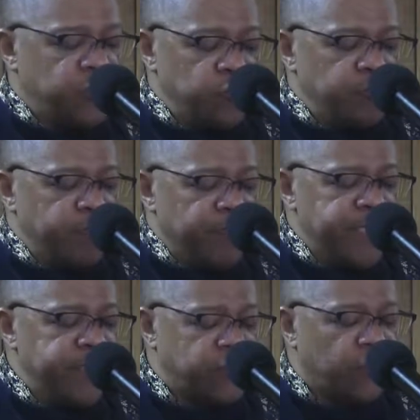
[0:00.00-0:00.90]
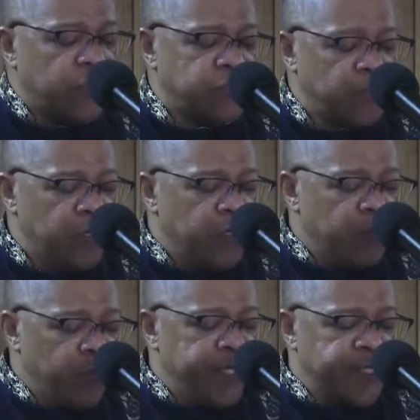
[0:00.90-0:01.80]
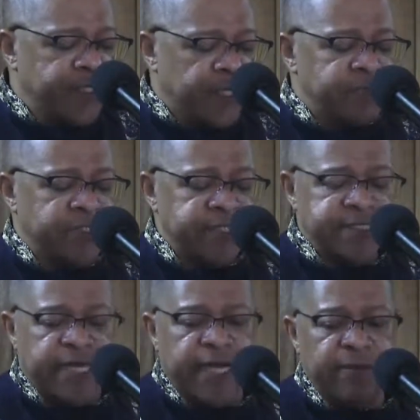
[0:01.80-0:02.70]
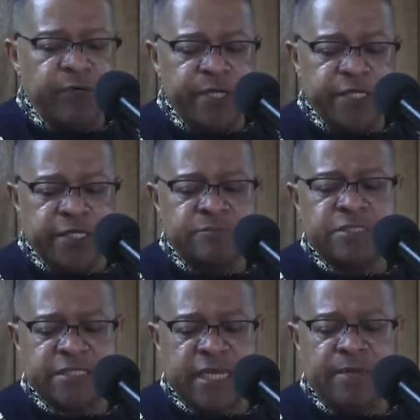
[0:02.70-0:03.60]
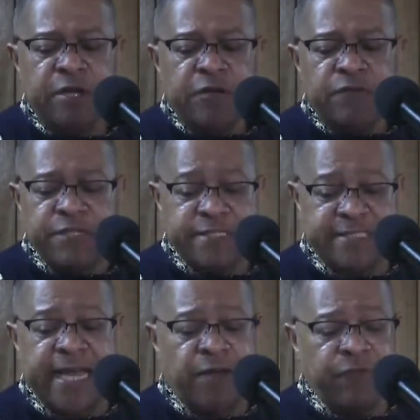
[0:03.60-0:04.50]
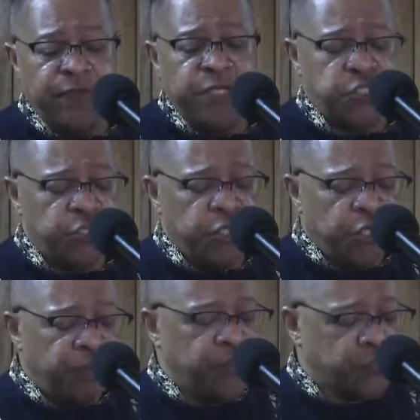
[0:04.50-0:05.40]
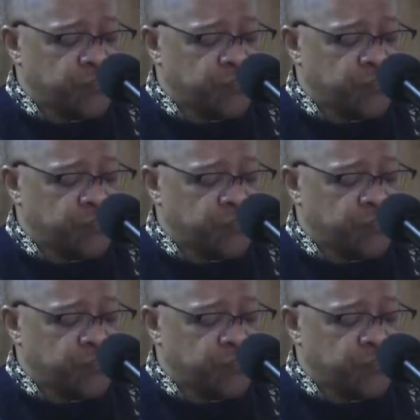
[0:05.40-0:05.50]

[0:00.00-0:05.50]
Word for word: Excuse me, money talks, but when it comes to time, when it comes time for the salvation of